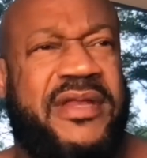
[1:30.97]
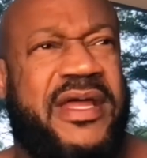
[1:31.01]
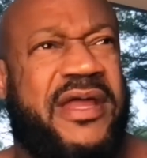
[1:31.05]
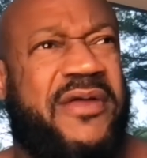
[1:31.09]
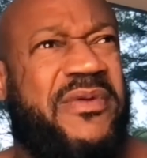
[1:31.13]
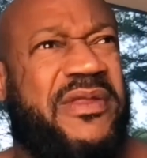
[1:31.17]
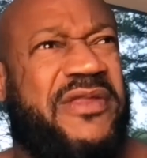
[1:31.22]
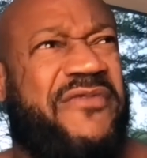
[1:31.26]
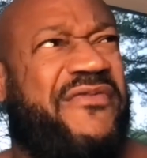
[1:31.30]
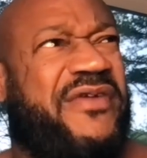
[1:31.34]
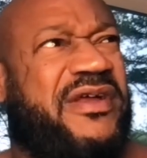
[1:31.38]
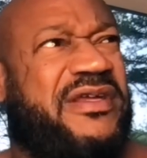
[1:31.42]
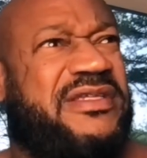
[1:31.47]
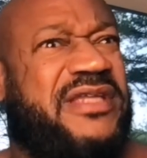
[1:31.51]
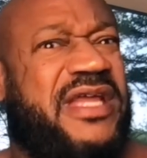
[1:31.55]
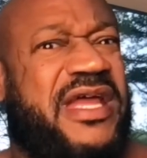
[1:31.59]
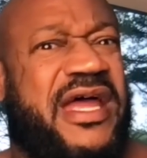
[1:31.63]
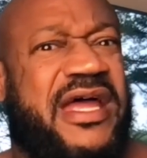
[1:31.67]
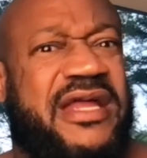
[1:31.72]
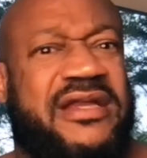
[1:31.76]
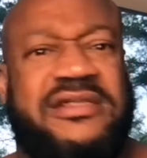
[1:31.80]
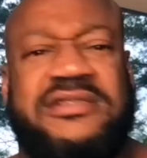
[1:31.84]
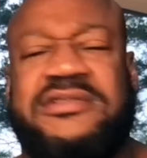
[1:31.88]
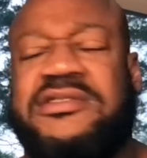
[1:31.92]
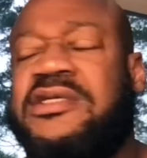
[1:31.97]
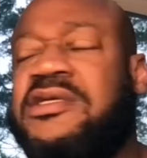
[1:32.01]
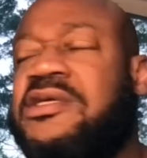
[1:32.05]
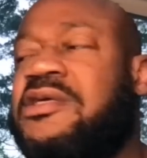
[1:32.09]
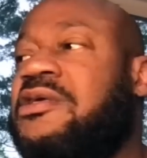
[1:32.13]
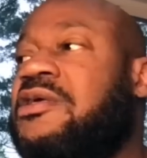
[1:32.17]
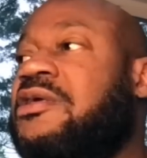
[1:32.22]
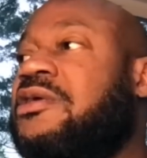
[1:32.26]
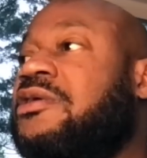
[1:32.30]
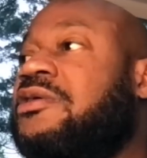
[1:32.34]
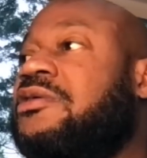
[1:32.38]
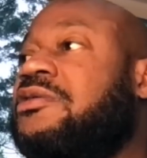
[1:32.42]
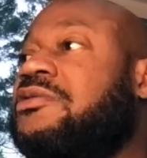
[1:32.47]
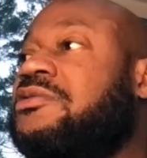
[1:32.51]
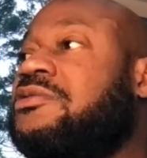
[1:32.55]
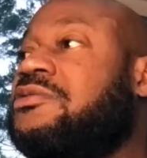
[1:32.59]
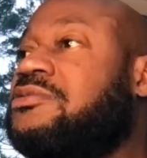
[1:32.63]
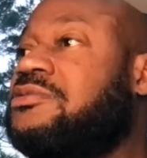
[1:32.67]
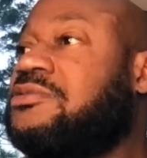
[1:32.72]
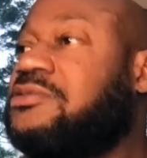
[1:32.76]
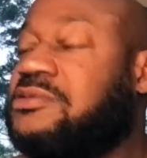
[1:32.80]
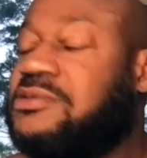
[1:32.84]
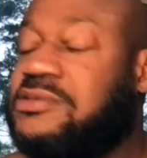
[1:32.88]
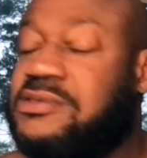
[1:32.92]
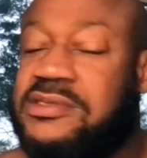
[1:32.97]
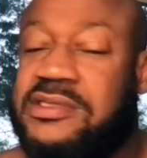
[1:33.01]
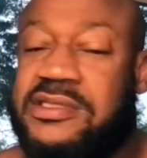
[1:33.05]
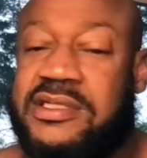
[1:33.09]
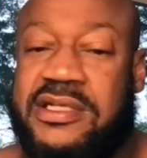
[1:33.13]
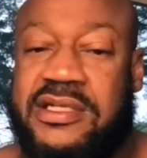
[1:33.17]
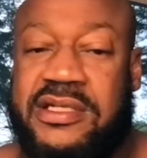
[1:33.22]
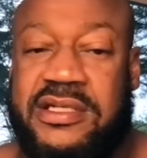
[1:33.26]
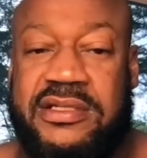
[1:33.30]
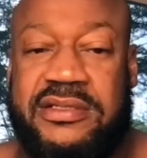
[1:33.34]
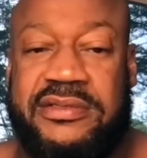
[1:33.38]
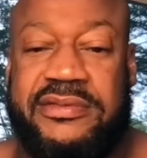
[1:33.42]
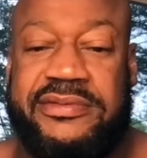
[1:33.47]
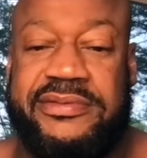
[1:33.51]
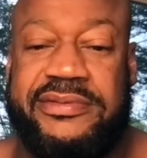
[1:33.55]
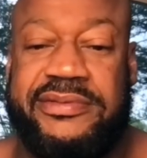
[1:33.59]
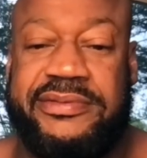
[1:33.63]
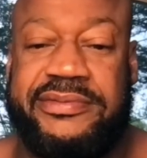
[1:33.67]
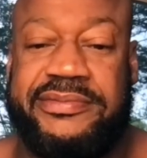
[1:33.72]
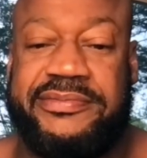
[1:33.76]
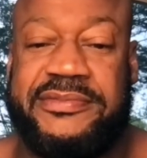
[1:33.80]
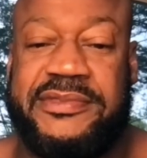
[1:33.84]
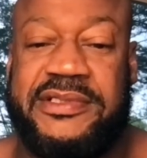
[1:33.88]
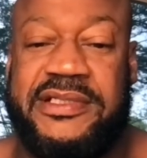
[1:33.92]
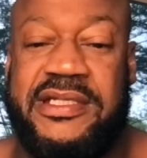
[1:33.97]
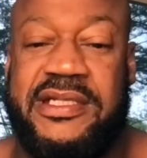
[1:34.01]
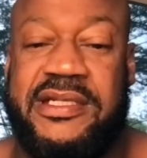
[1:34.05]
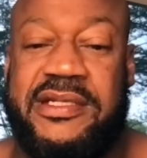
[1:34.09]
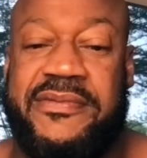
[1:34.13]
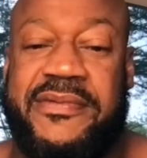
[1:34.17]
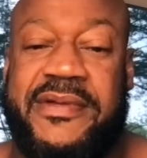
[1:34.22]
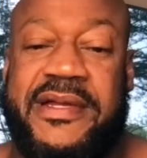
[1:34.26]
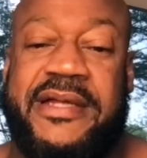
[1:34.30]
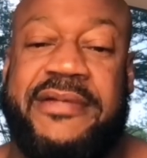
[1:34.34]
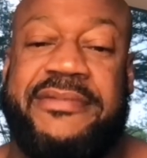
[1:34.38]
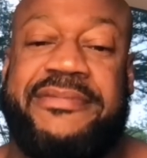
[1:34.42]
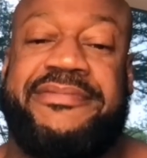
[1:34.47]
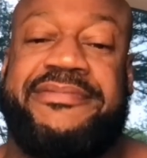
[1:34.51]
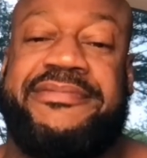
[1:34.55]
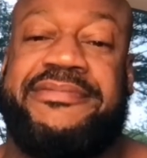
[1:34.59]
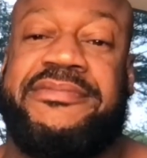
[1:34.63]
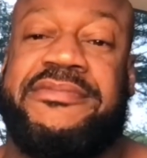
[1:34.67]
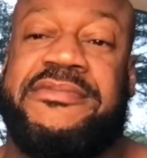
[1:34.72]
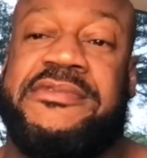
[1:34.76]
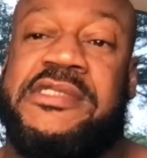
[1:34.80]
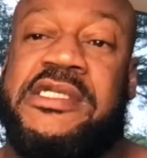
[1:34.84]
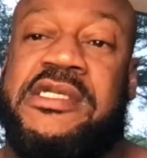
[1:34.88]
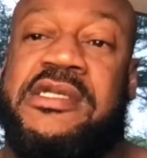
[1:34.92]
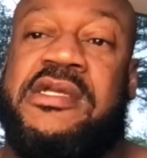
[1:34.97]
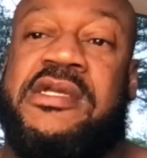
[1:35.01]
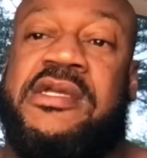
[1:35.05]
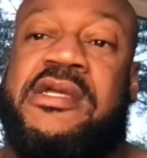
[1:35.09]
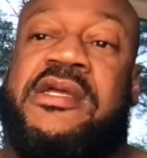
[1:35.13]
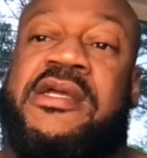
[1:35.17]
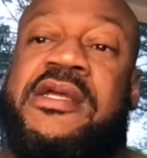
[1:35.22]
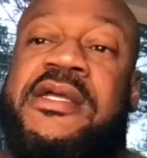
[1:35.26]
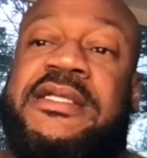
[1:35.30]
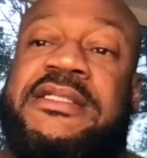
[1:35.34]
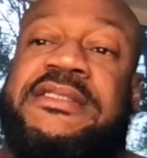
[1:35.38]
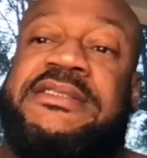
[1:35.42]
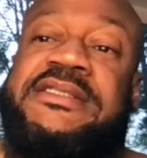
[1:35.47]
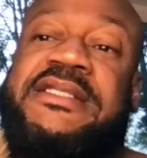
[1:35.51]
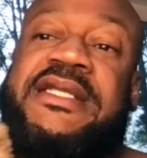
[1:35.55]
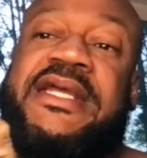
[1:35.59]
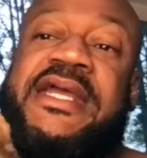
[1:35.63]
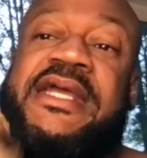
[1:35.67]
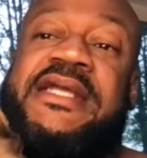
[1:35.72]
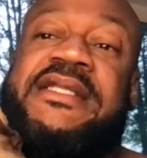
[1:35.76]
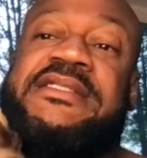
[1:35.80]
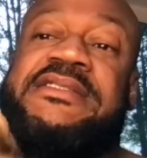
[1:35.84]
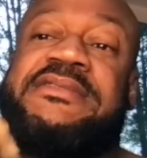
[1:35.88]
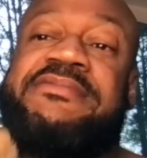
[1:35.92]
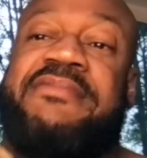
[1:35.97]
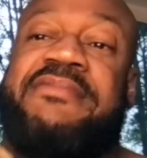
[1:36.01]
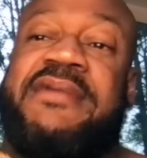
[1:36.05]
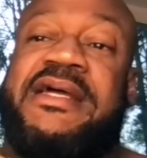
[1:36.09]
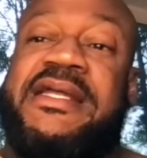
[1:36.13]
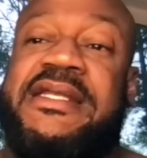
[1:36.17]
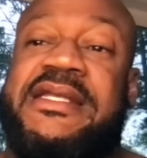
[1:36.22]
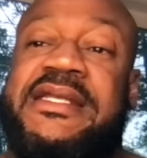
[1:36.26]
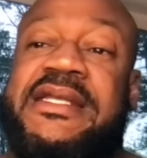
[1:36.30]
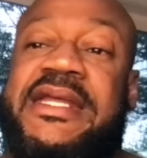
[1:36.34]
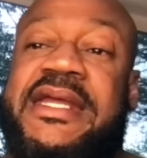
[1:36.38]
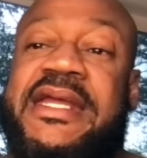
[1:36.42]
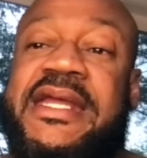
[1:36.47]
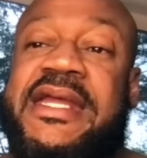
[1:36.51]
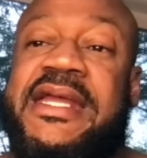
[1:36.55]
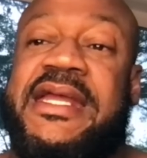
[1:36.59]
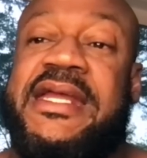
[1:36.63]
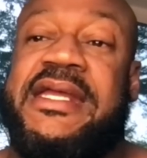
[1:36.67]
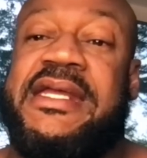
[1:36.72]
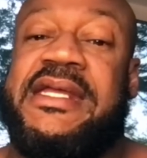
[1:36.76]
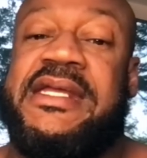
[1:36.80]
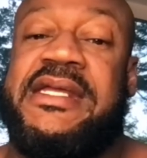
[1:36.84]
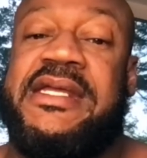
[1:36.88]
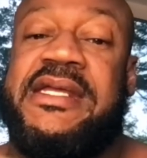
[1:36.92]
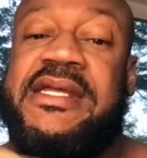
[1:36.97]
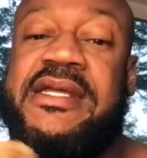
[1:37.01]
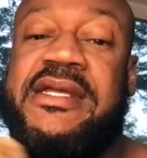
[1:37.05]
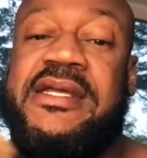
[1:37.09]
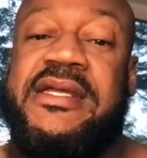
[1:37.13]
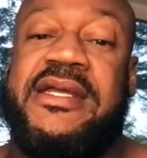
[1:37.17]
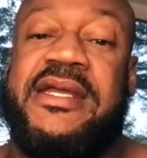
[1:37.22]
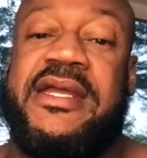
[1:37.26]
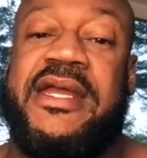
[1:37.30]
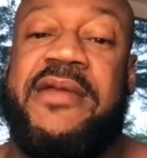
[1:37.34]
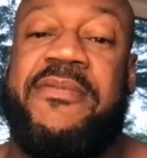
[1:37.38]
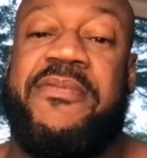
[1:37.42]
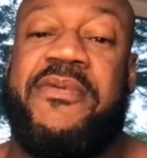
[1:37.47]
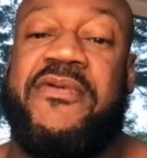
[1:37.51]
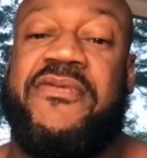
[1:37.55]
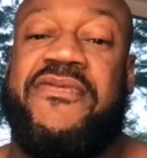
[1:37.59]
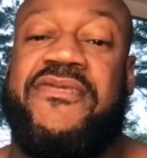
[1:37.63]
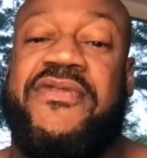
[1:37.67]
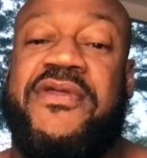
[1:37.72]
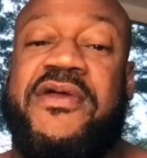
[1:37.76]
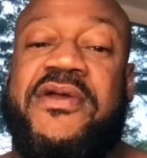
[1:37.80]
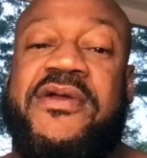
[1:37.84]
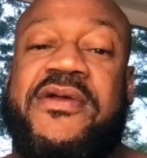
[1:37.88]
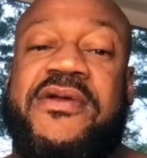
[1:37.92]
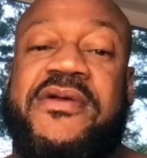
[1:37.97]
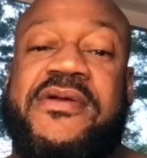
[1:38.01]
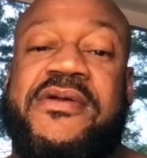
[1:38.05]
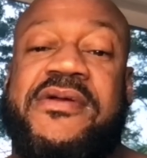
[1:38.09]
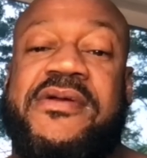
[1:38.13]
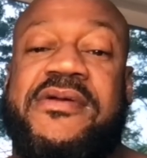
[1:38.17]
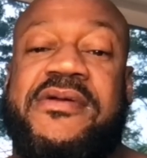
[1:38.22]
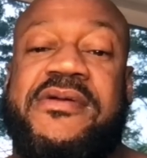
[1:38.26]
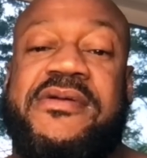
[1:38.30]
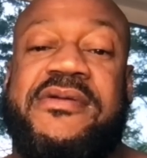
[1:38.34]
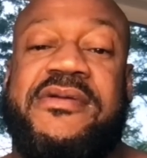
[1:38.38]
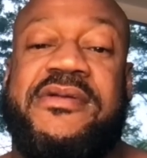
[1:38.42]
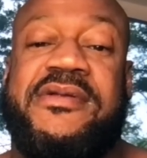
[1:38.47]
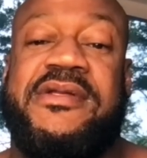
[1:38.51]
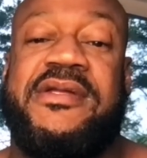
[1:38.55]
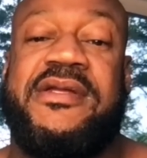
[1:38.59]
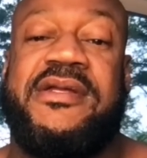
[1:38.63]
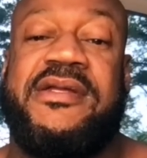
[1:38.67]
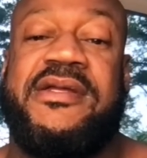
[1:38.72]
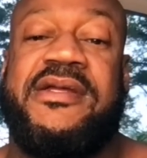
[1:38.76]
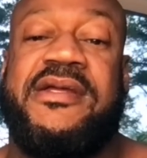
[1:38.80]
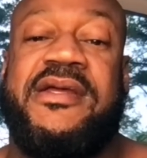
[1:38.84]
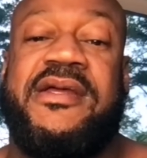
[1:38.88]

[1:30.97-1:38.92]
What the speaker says: like, what the fuck is that? No. Anyway. Today it is Monday, April 3rd.